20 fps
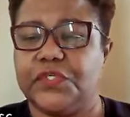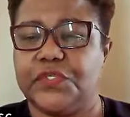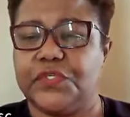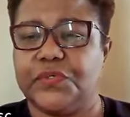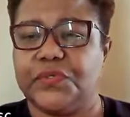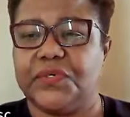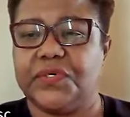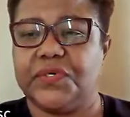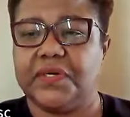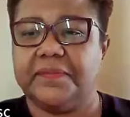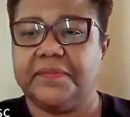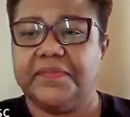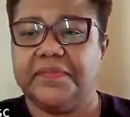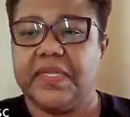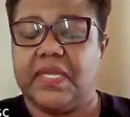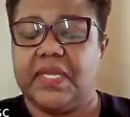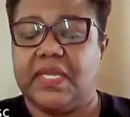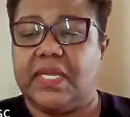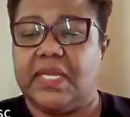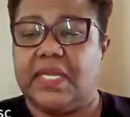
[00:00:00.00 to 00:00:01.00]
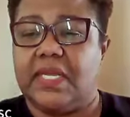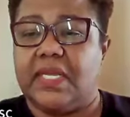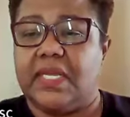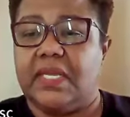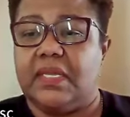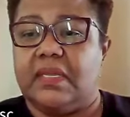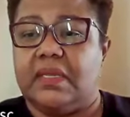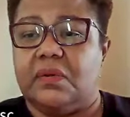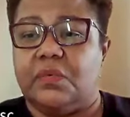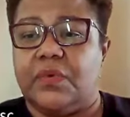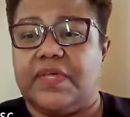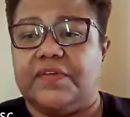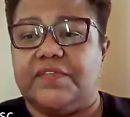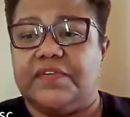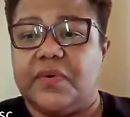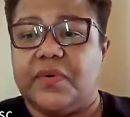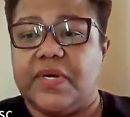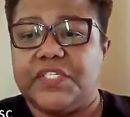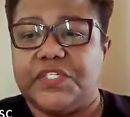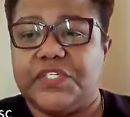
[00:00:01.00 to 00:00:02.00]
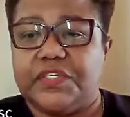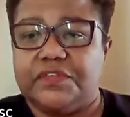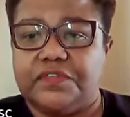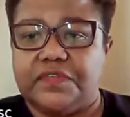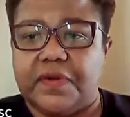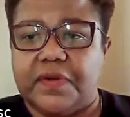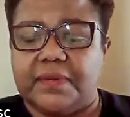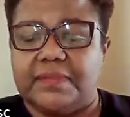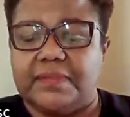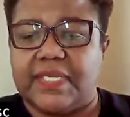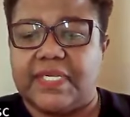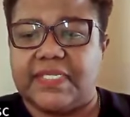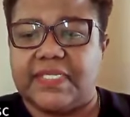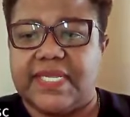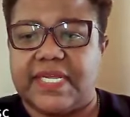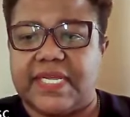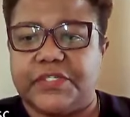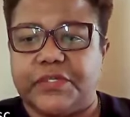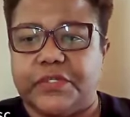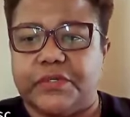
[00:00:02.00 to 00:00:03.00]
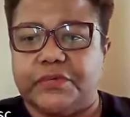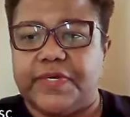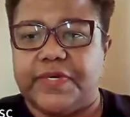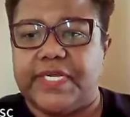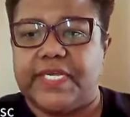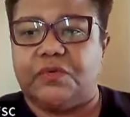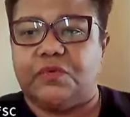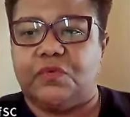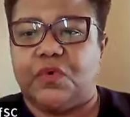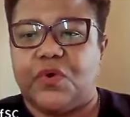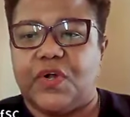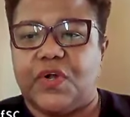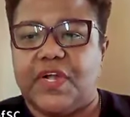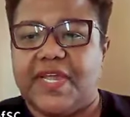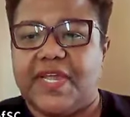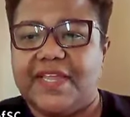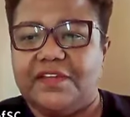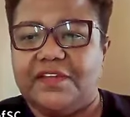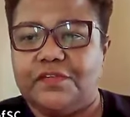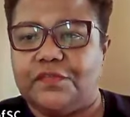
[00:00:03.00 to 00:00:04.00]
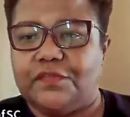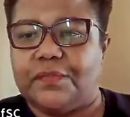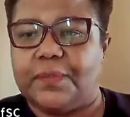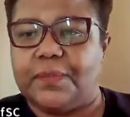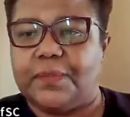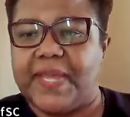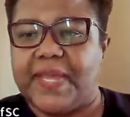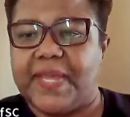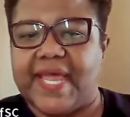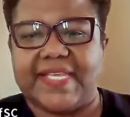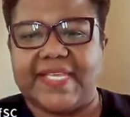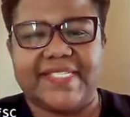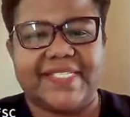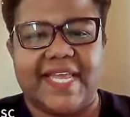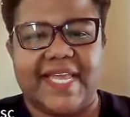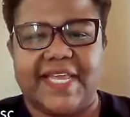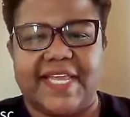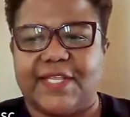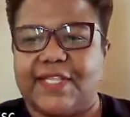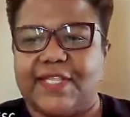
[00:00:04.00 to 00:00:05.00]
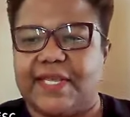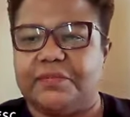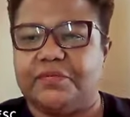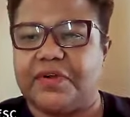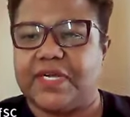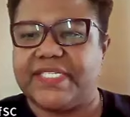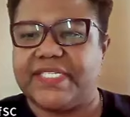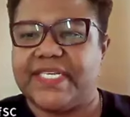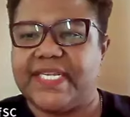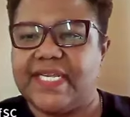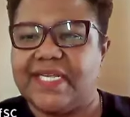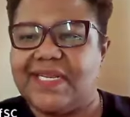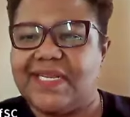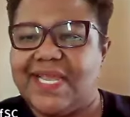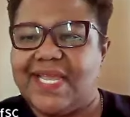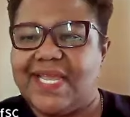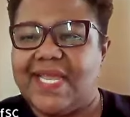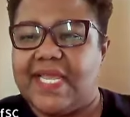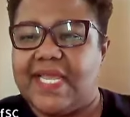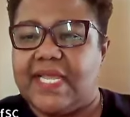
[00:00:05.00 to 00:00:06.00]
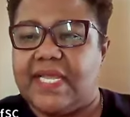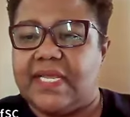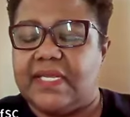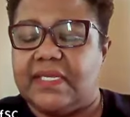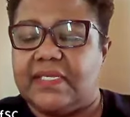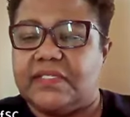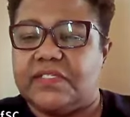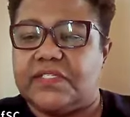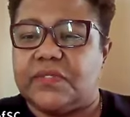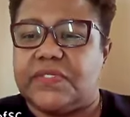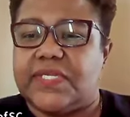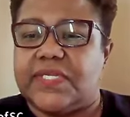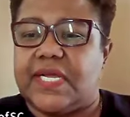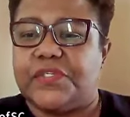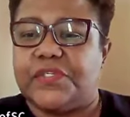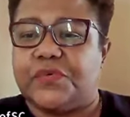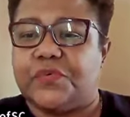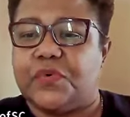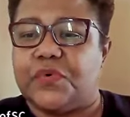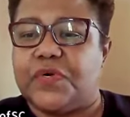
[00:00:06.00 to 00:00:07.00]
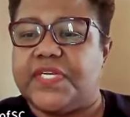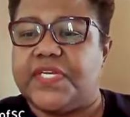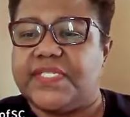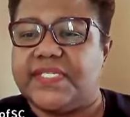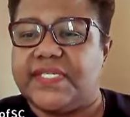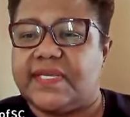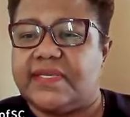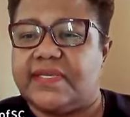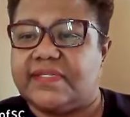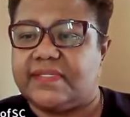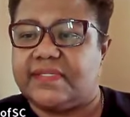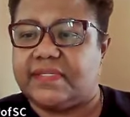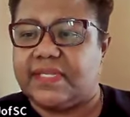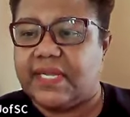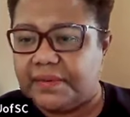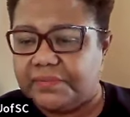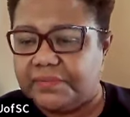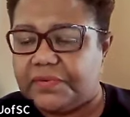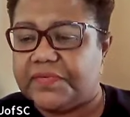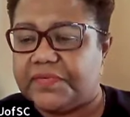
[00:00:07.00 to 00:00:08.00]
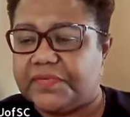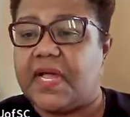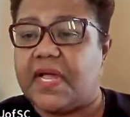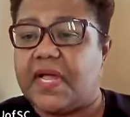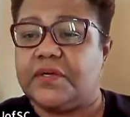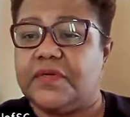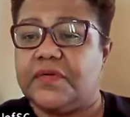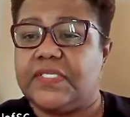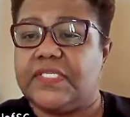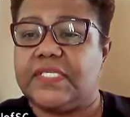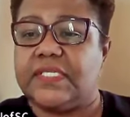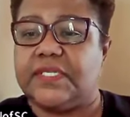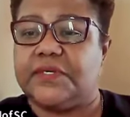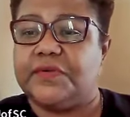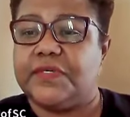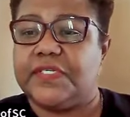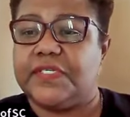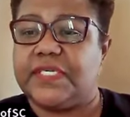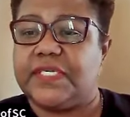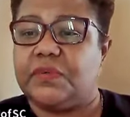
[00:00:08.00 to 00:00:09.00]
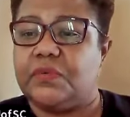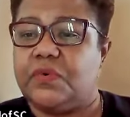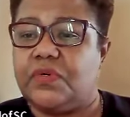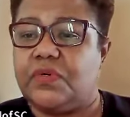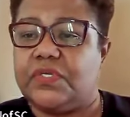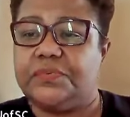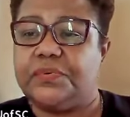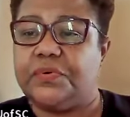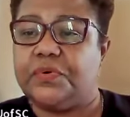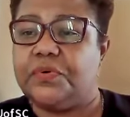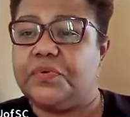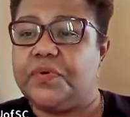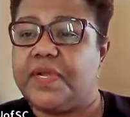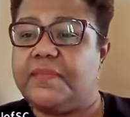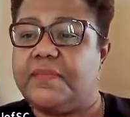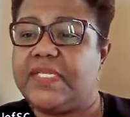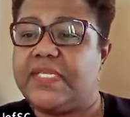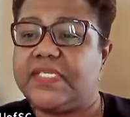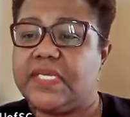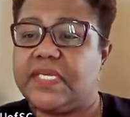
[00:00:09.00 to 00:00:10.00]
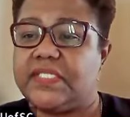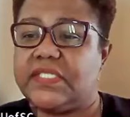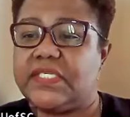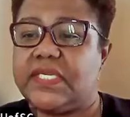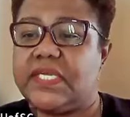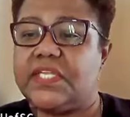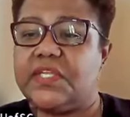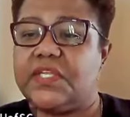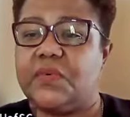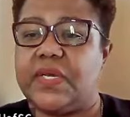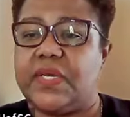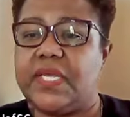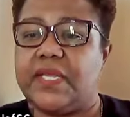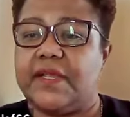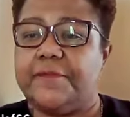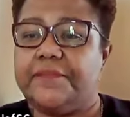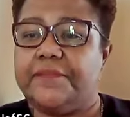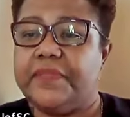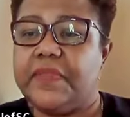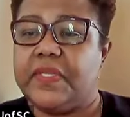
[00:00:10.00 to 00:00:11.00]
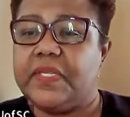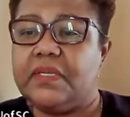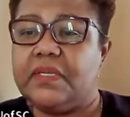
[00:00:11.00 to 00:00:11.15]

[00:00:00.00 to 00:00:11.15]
For sure. We have a question from Dr. Lorraine Roy, past ALA president. So Dr. Roy says the Library of Congress Literacy Awards program is continuing.